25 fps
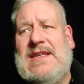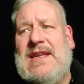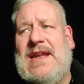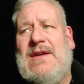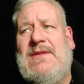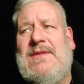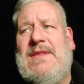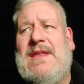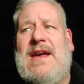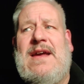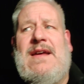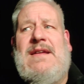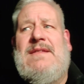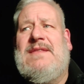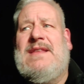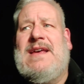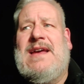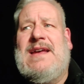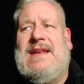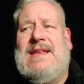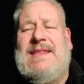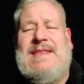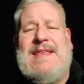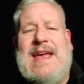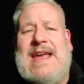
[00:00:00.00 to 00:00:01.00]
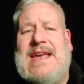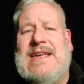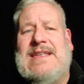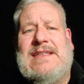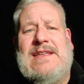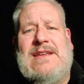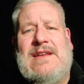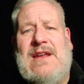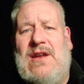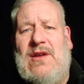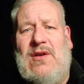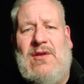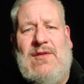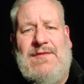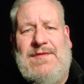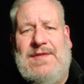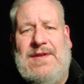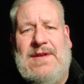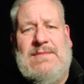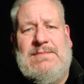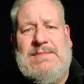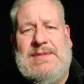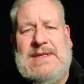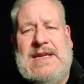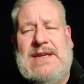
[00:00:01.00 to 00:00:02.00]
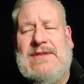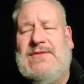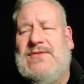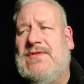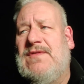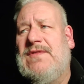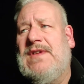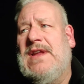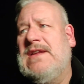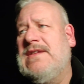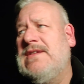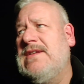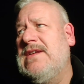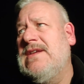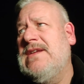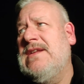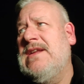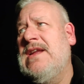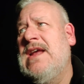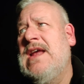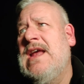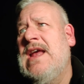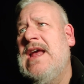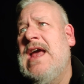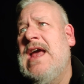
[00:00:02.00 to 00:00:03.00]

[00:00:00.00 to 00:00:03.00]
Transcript: That isn't a lot for central London.